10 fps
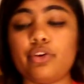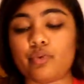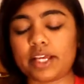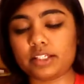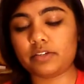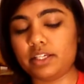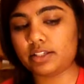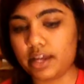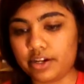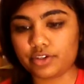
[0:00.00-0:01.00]
The rest of
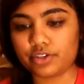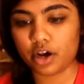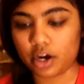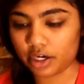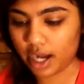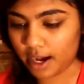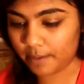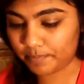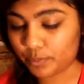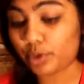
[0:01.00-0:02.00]
these liners are,
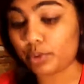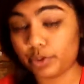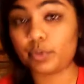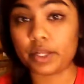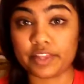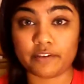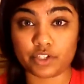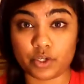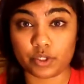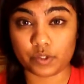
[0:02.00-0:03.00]
or the one that I've
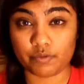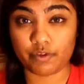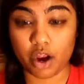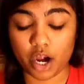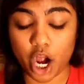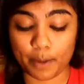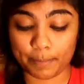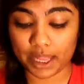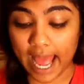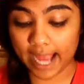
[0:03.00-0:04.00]
shown you so far, are
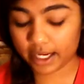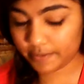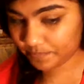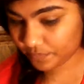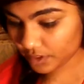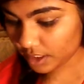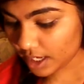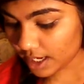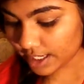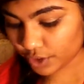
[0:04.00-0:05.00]
black.
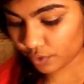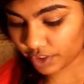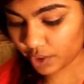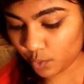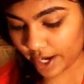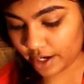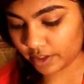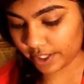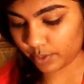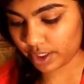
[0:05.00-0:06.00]
I don't really
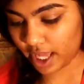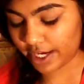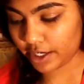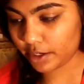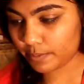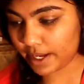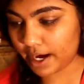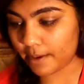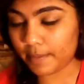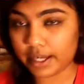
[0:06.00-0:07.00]
wear liquid liner, but
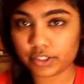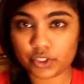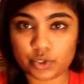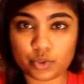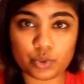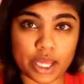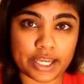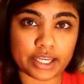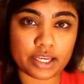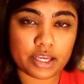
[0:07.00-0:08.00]
I do
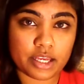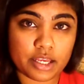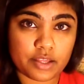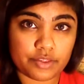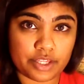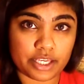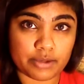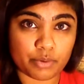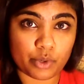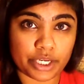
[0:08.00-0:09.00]
like the
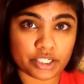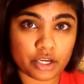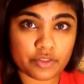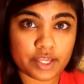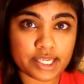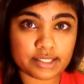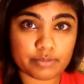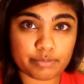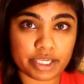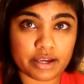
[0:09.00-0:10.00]
point on this
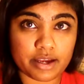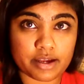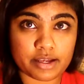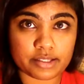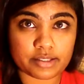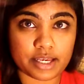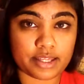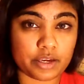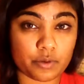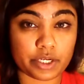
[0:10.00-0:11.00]
because I
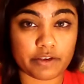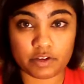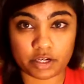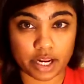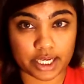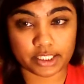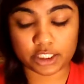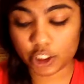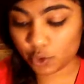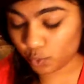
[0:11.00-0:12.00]
think it would give a
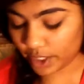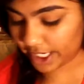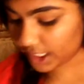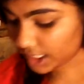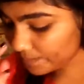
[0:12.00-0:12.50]
nice wing